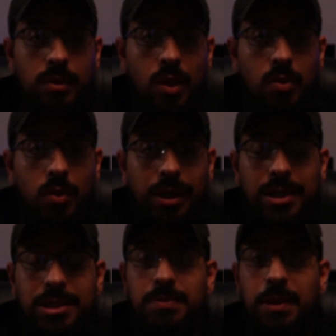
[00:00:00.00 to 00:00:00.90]
What it
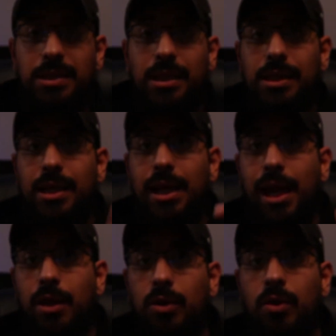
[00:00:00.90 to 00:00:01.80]
is basically a
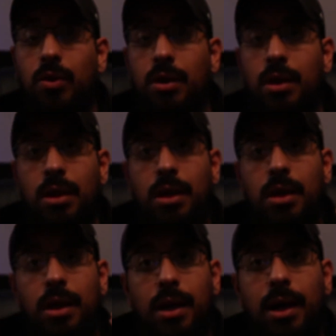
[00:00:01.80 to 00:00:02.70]
handle
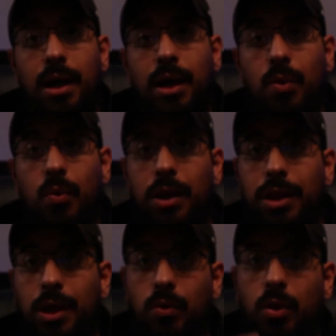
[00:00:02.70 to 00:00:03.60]
with
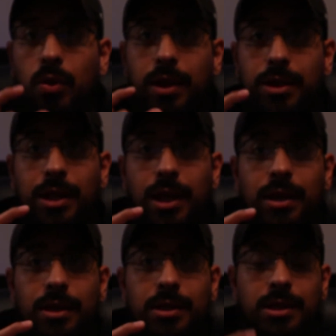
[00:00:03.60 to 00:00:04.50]
a roller at the
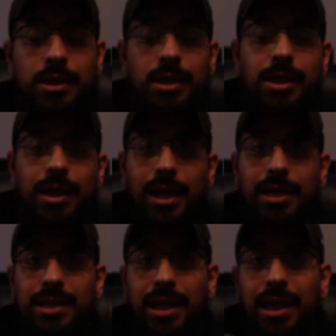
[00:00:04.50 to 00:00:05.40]
end that
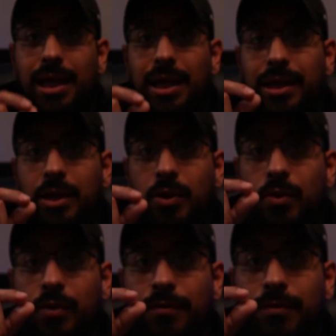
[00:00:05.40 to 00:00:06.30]
has a lot of
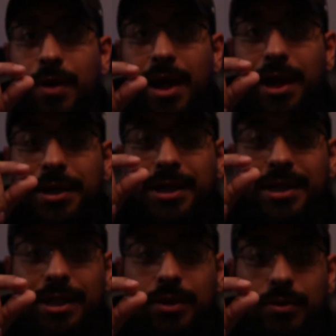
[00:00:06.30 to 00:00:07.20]
little fine
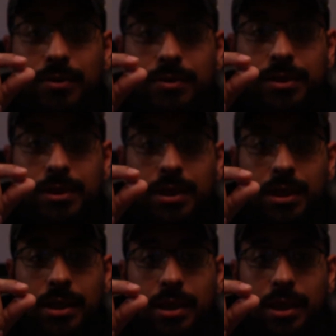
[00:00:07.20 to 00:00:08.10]
needles
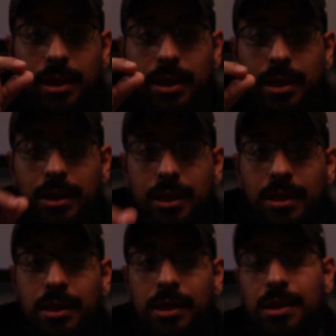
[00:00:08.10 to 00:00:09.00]
on
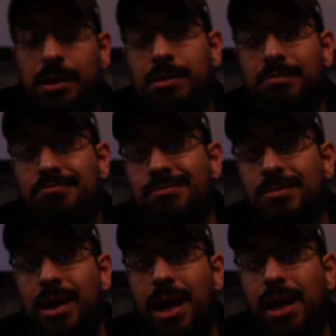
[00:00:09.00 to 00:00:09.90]

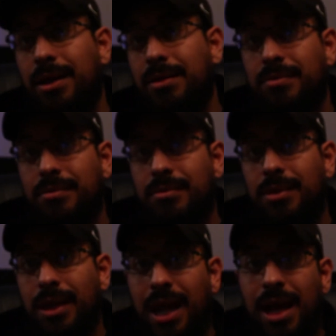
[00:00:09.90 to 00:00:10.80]
it.
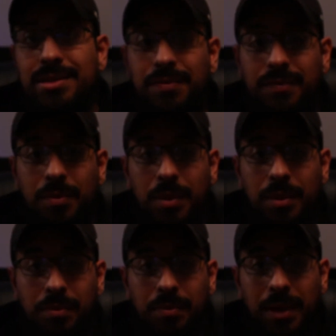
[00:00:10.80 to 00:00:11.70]
The concept of
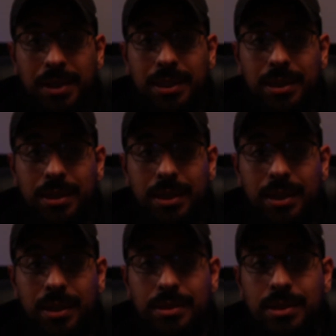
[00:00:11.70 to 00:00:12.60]
it basically
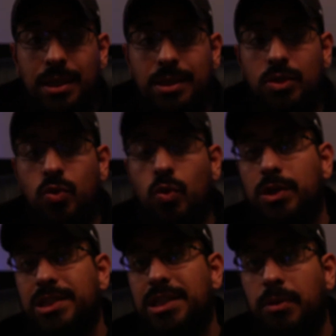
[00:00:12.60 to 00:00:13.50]
is it's a tool
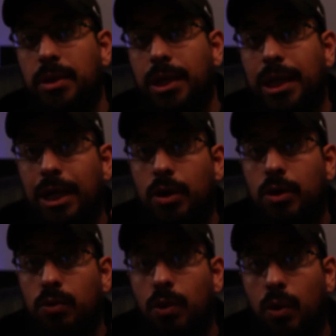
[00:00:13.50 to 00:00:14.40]
to stimulate hair
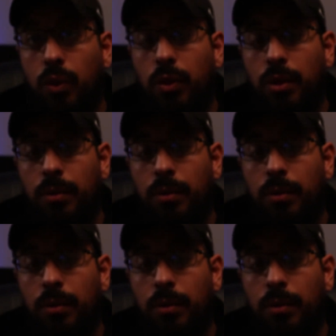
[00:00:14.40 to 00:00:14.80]
growth.